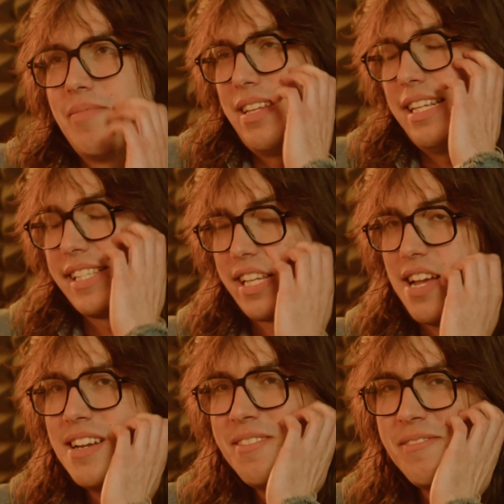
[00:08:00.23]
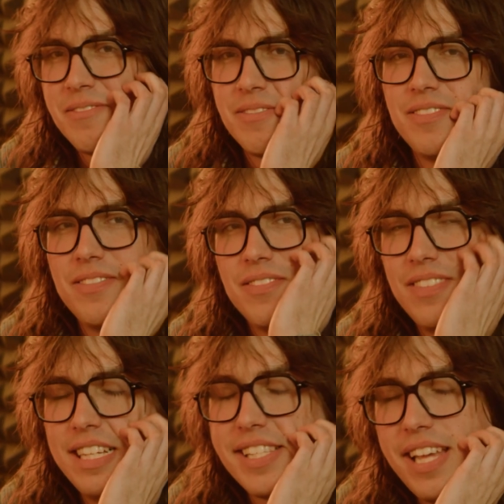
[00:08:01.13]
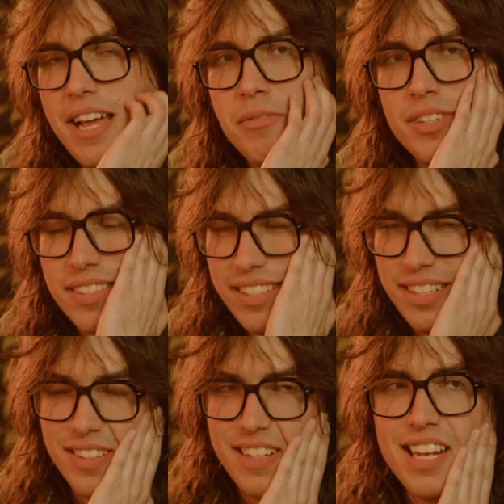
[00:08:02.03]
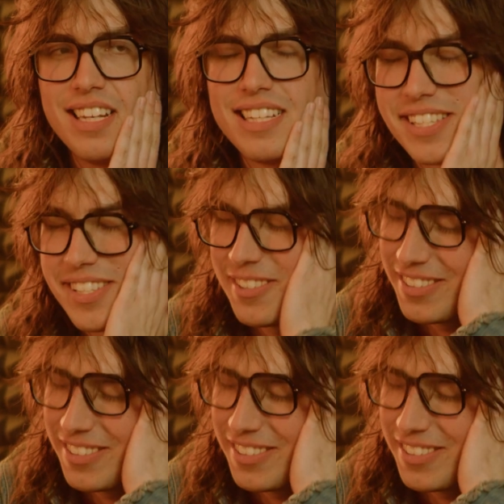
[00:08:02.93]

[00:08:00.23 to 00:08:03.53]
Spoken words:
It's everything. That's so